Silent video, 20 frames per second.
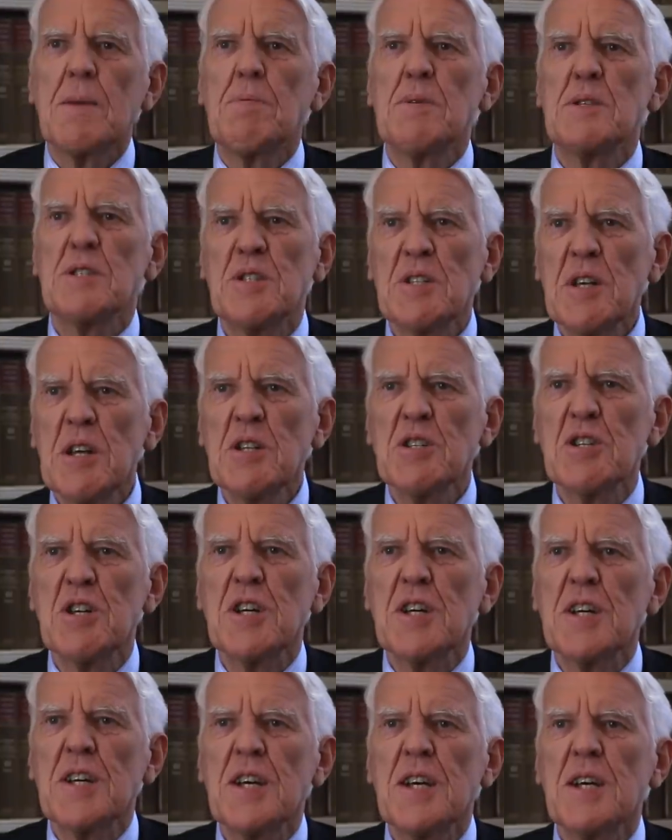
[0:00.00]
The
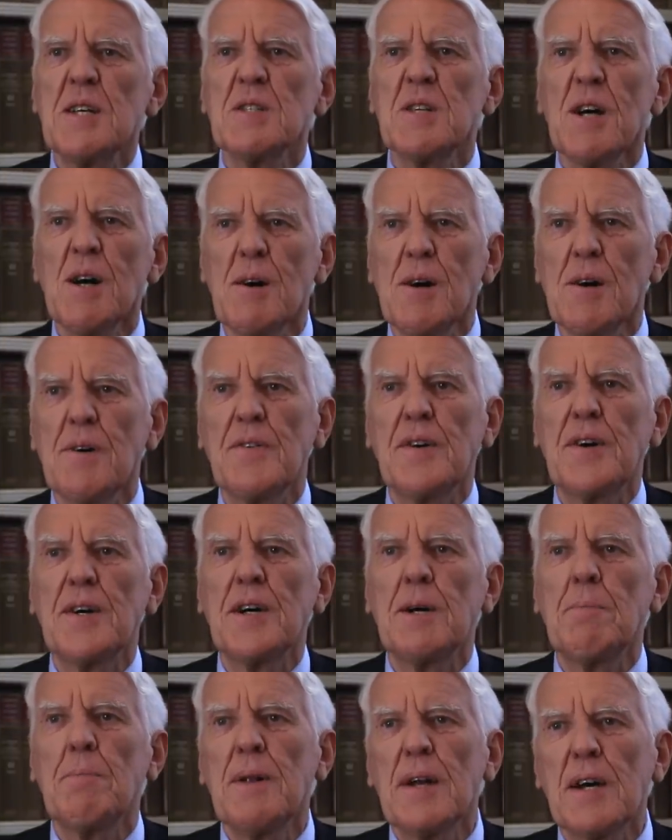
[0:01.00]
procedure is,
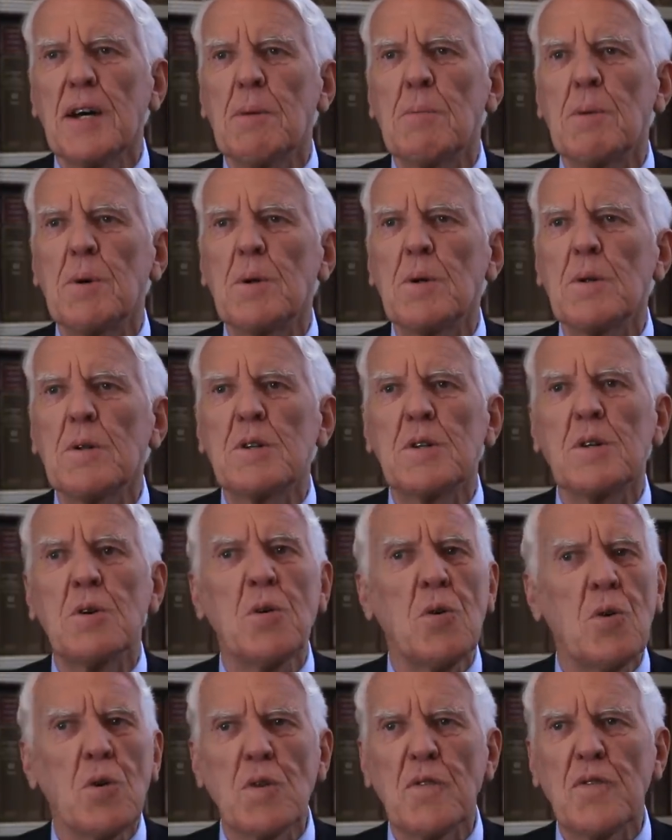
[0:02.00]
however, applicable to
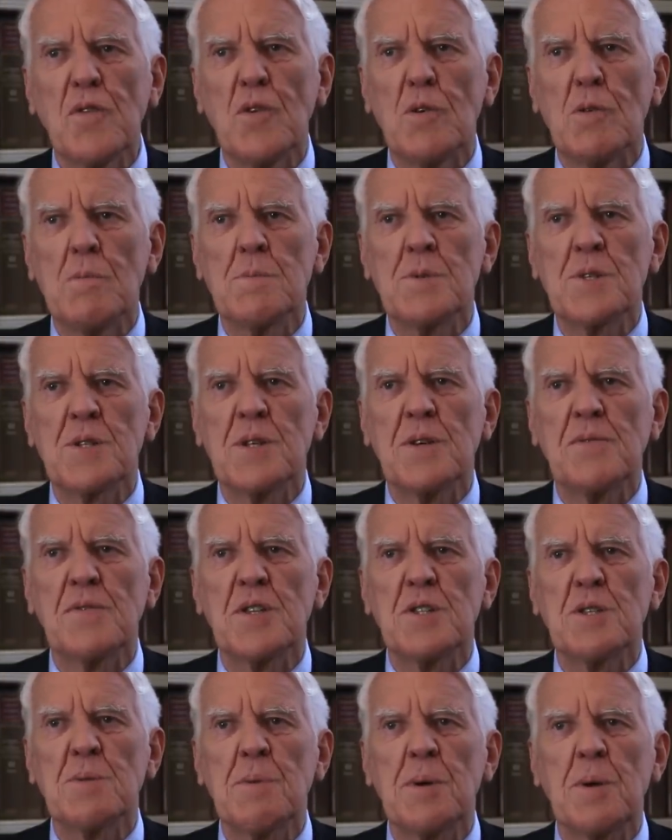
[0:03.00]
all forms of
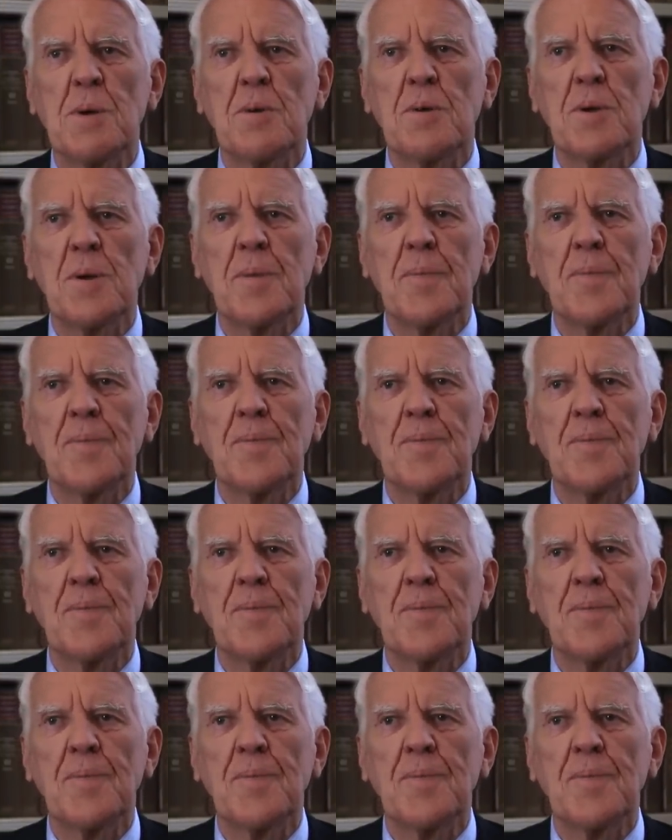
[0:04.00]
dispute.